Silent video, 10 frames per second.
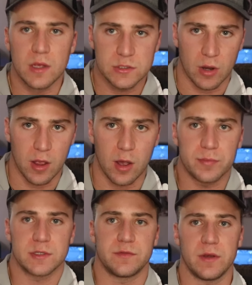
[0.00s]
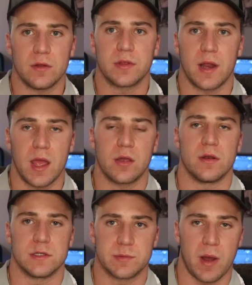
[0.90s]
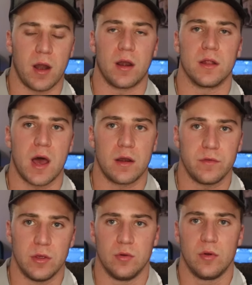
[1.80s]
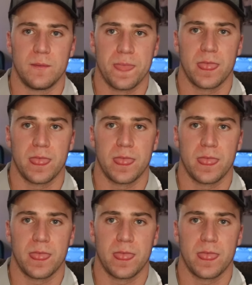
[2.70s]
So I hope this video today could inspire a lot of you